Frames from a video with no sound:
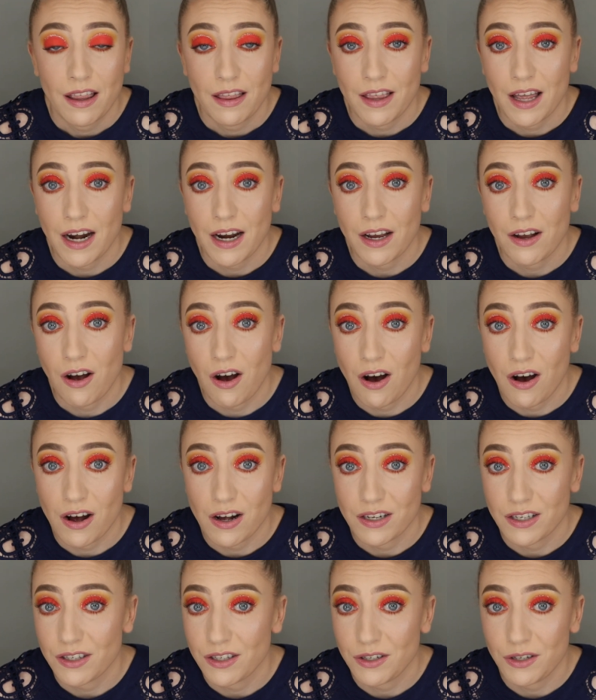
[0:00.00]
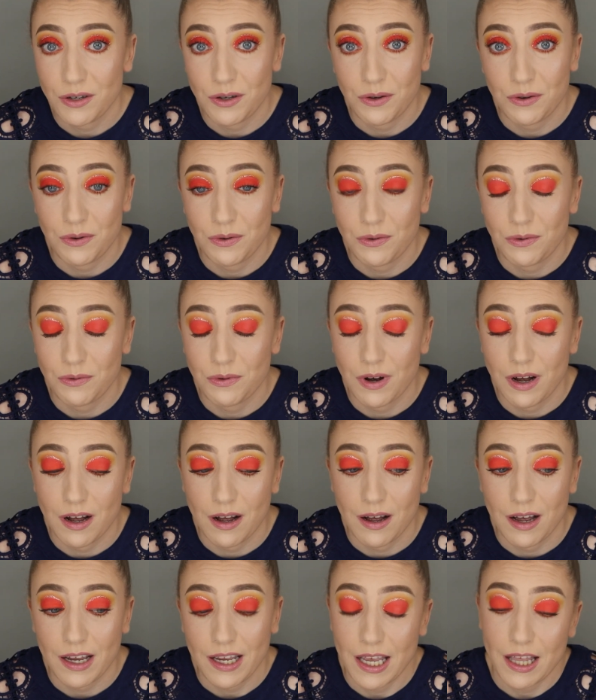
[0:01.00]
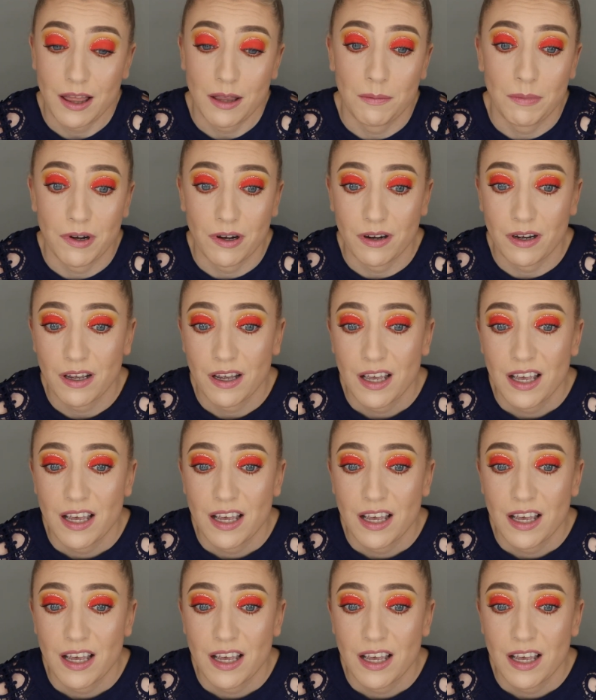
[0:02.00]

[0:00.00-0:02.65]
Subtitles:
that it costs to get the book.